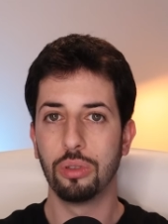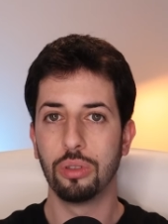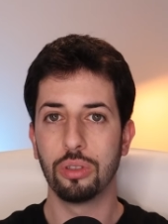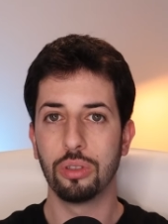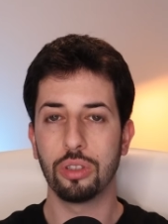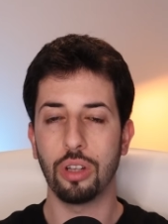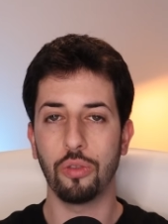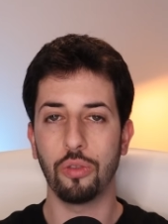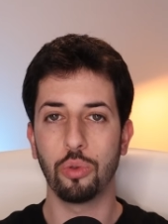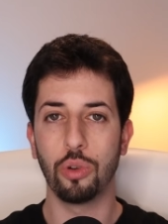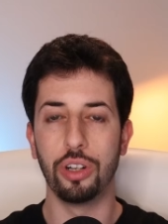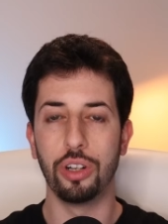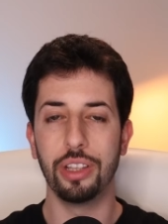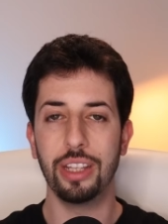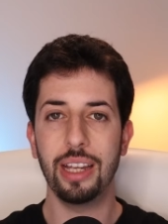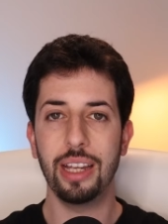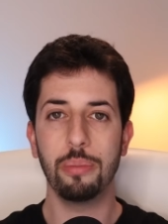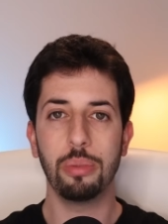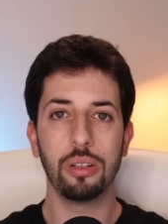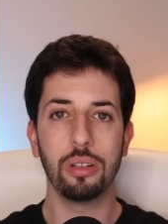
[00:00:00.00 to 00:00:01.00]
software
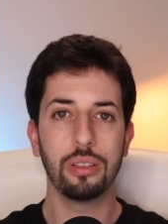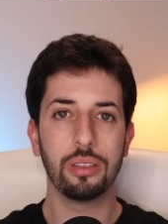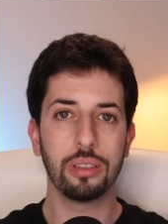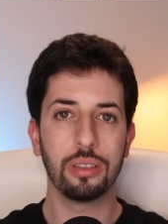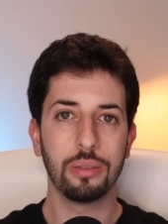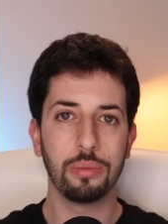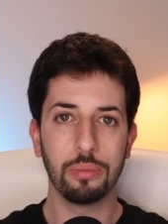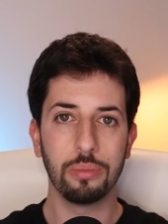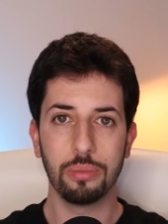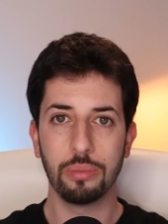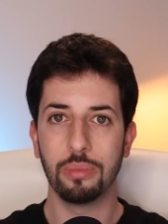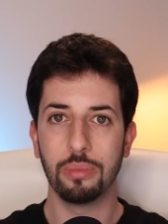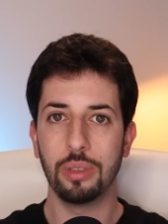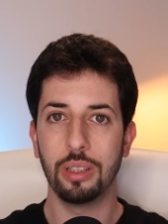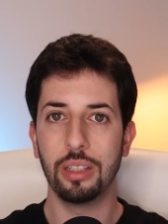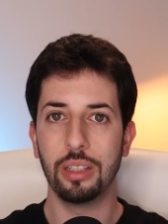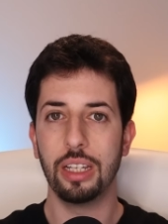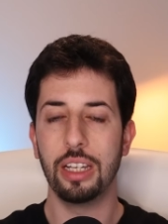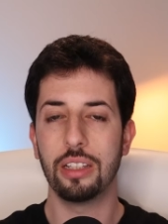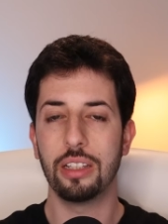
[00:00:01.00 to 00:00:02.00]
enabled,
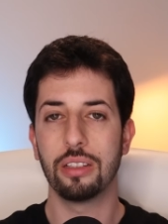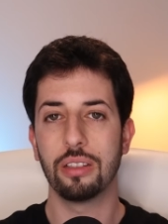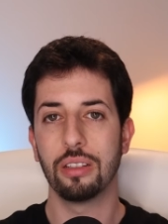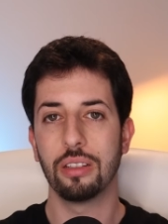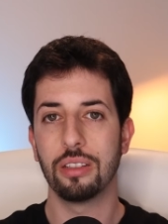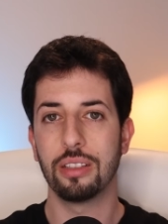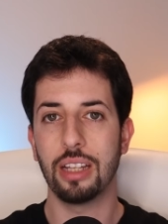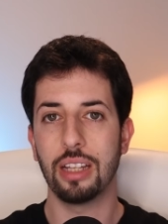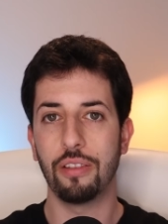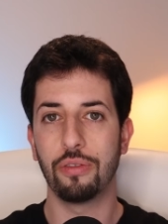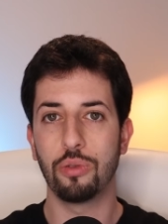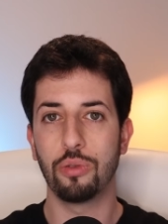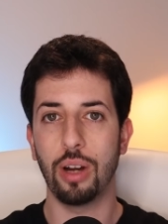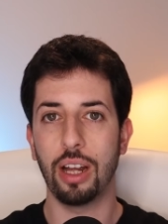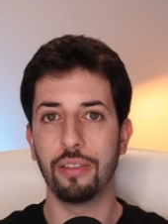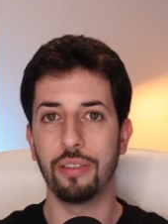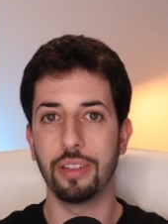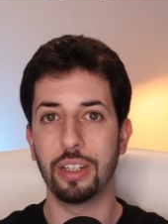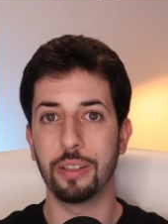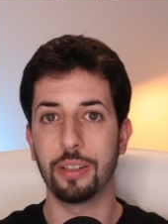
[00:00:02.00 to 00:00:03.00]
it's
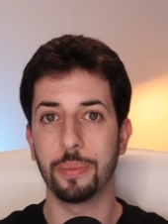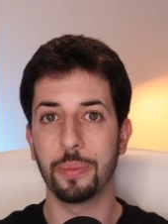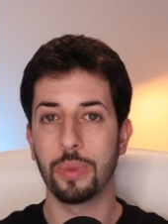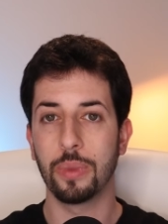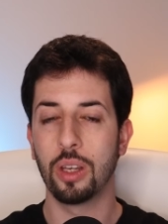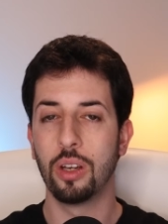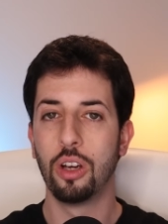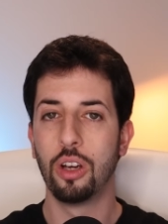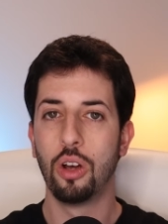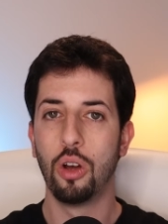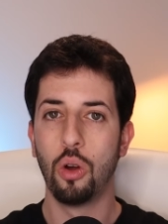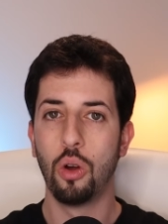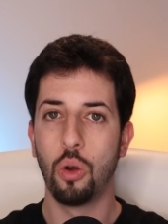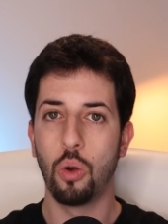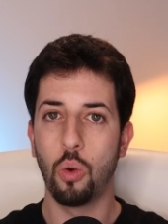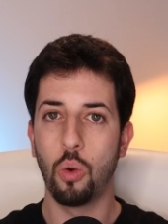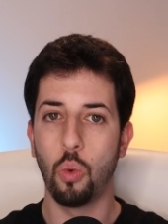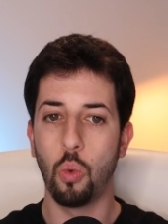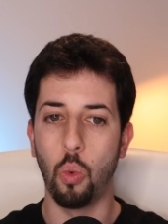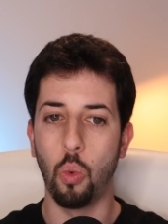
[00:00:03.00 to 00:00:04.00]
self-driving.
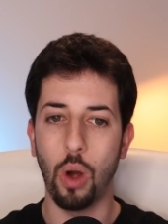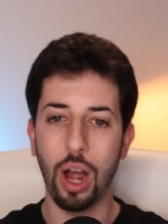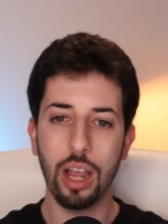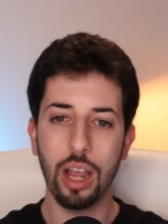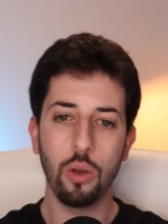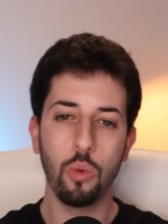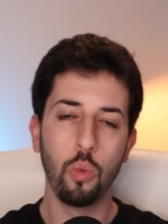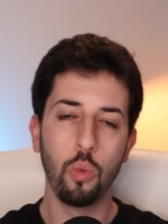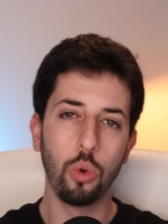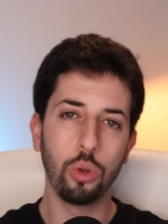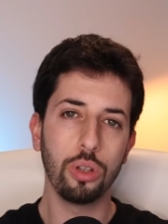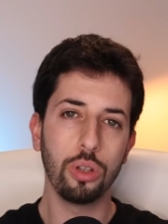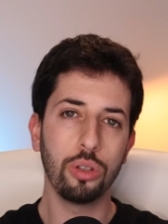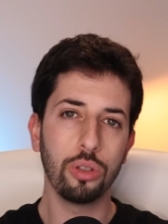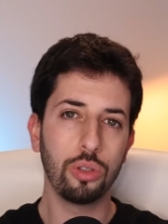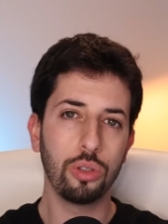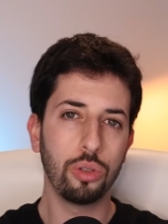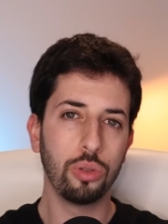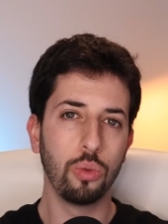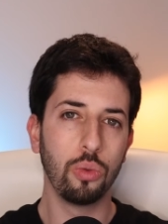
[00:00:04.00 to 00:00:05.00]
Why
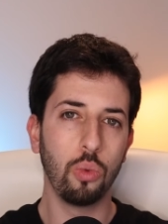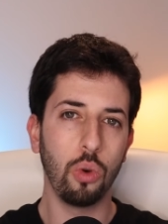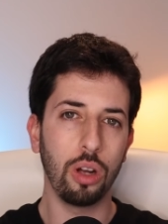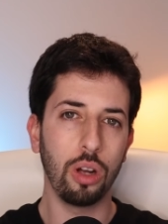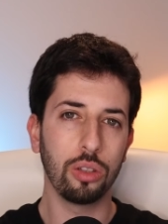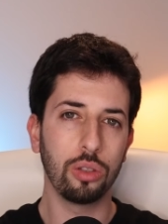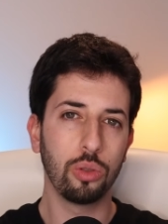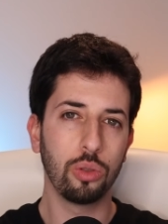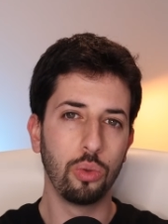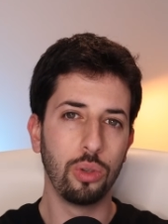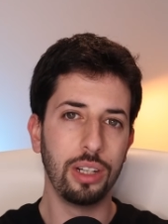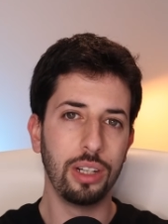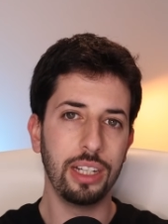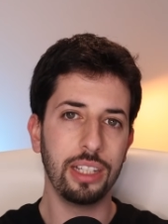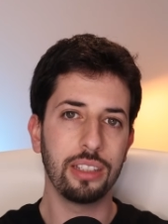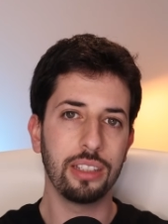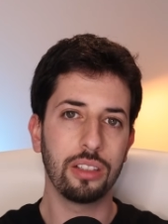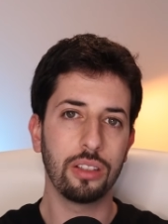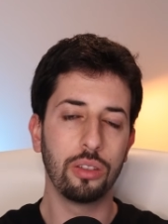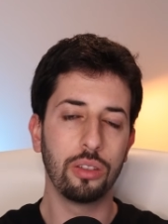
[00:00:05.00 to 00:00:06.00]
wouldn't you want to
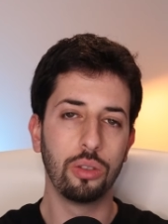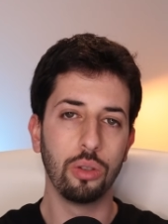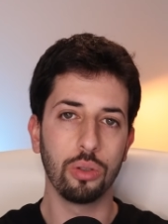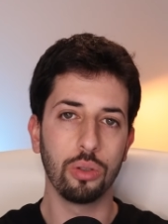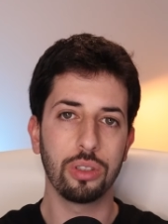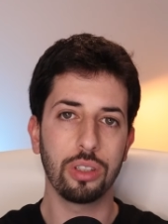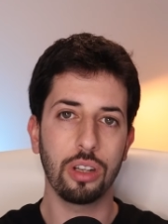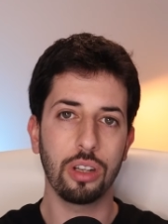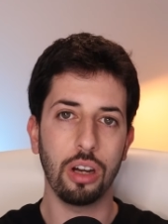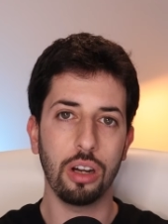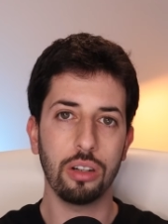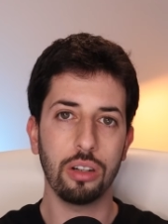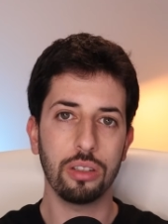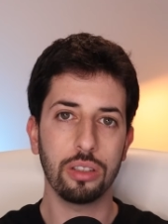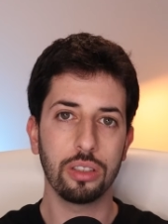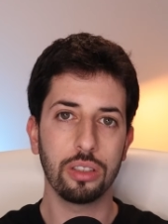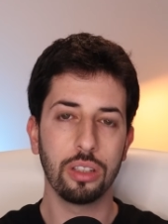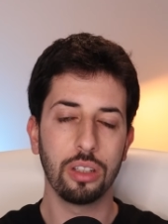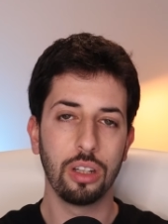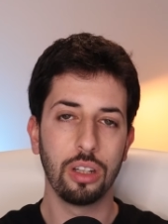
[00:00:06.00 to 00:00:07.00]
list those
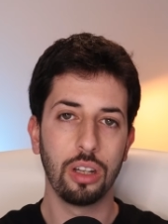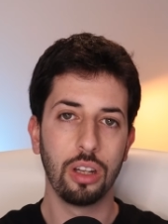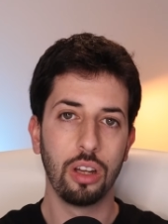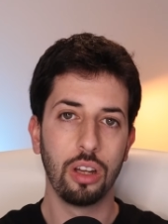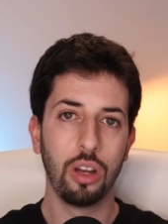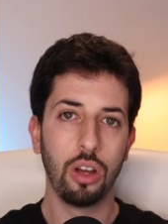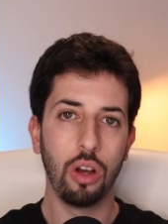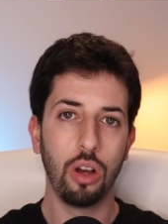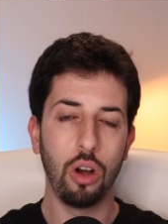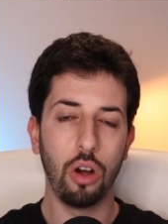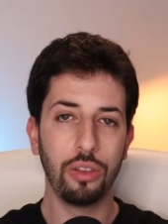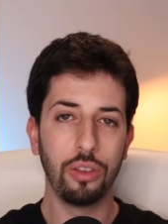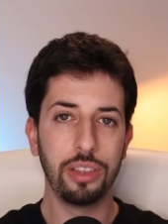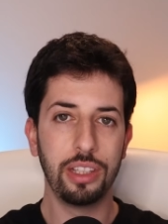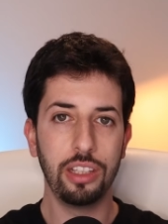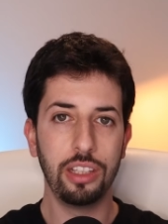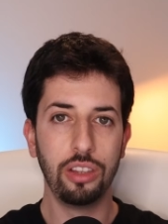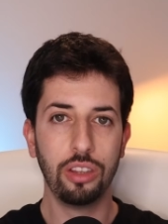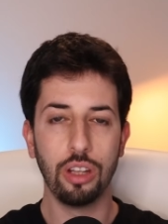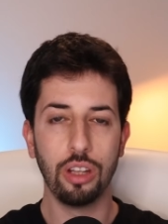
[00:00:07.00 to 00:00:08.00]
cars on
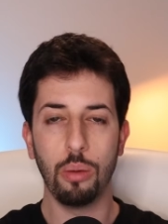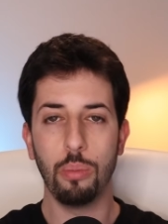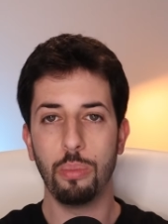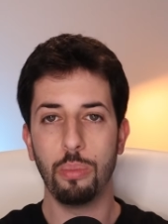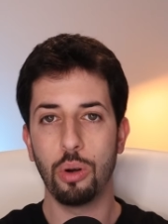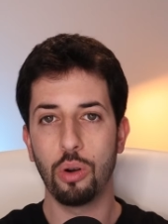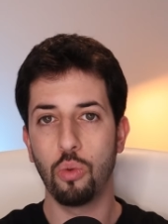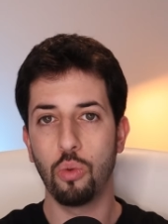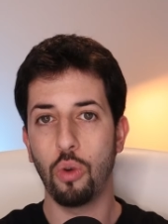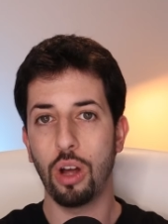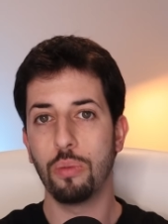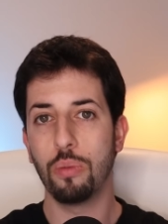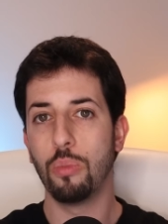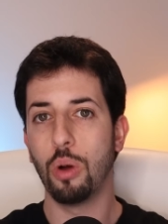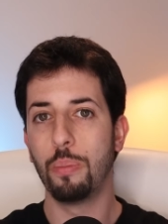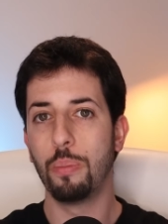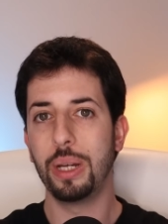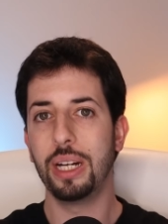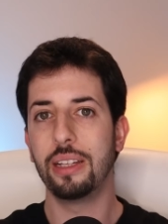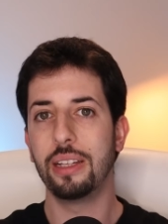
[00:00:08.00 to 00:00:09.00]
the #1
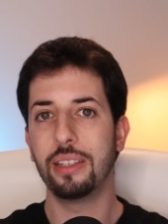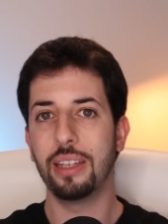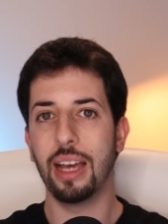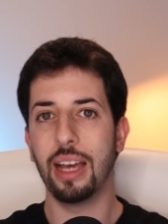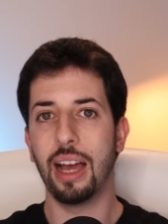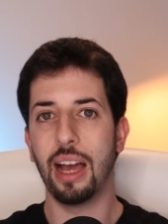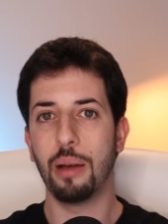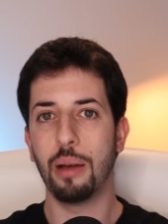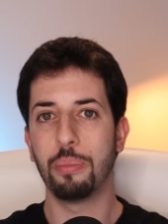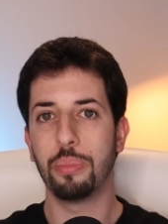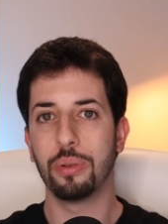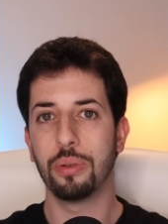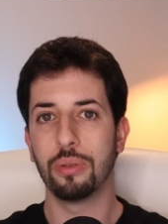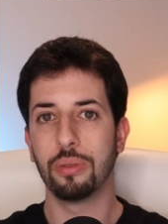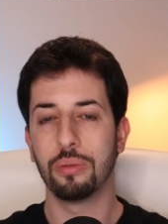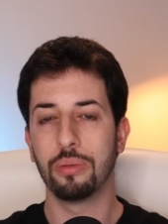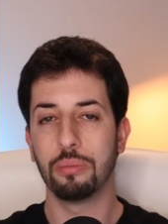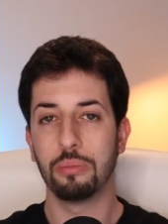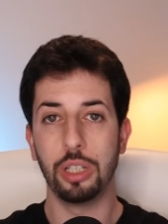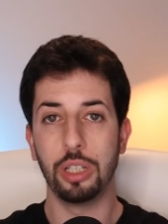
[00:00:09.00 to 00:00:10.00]
mobility app
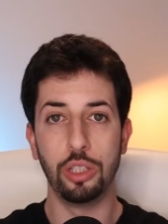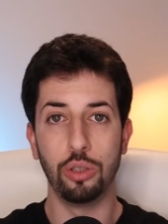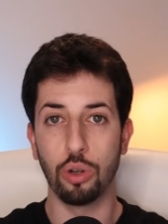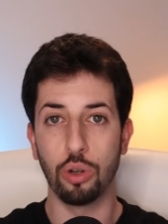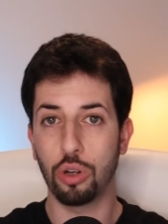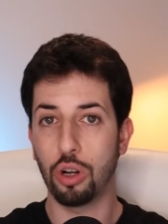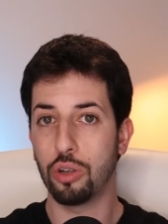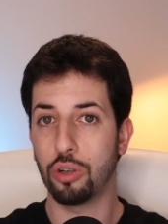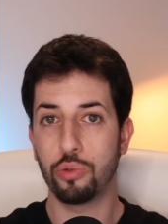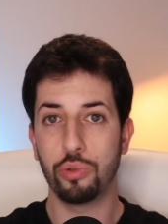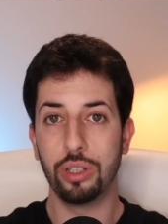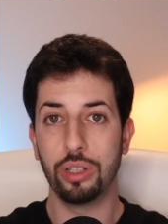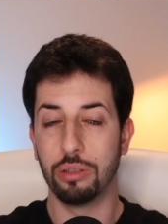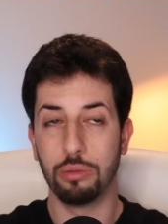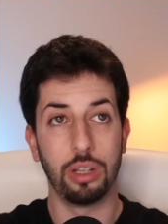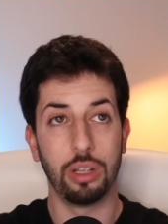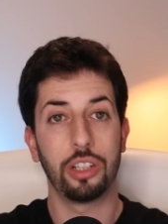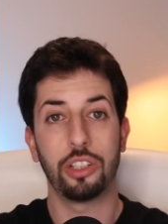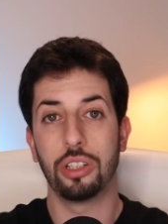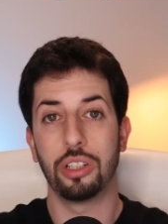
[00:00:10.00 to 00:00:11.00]
in your country,
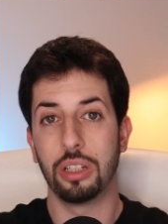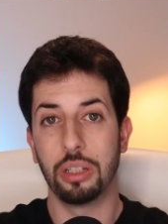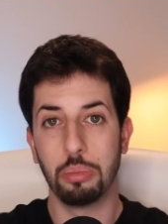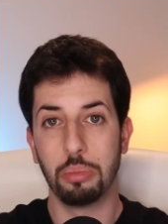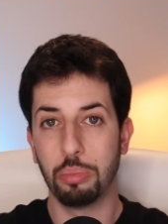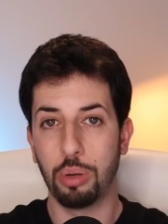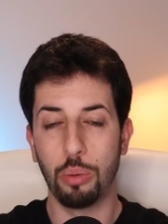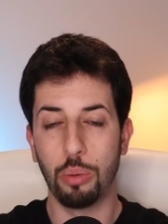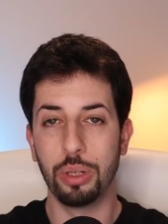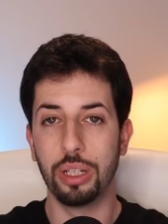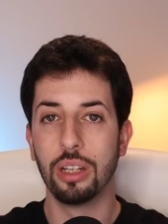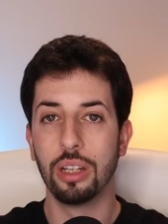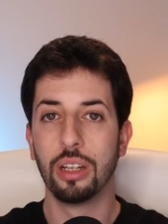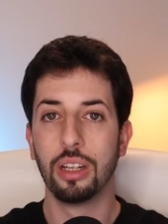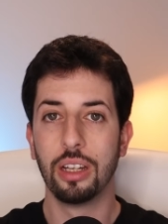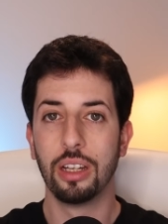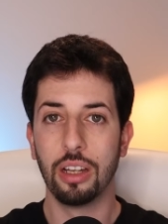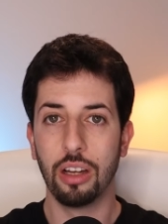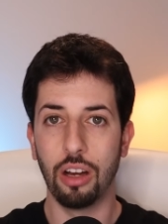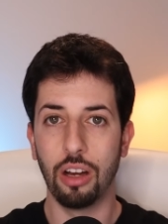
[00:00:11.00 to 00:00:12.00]
and actually probably
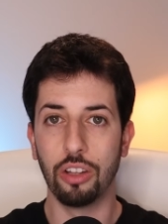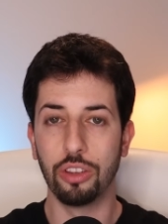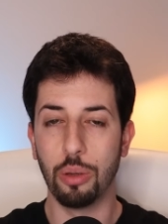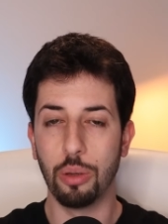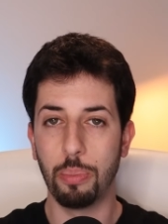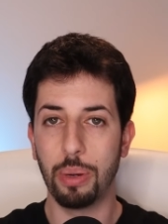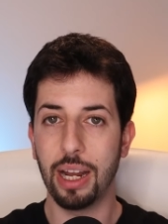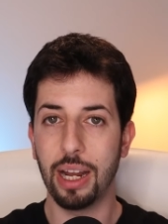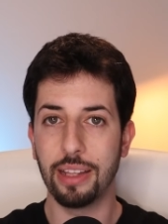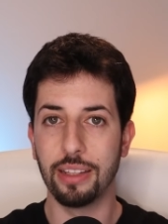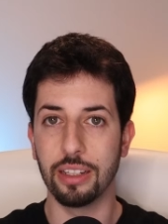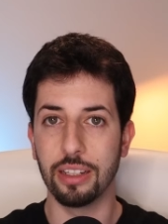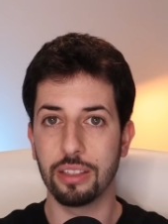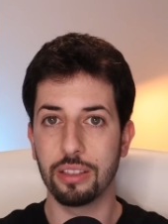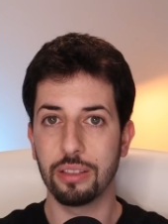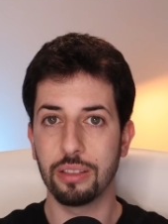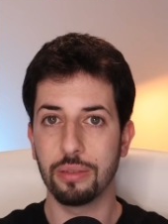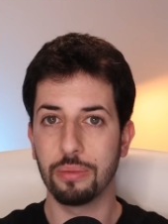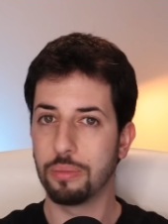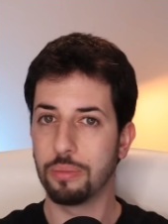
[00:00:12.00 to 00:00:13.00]
on the
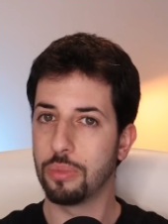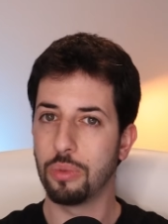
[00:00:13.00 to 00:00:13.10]
planet?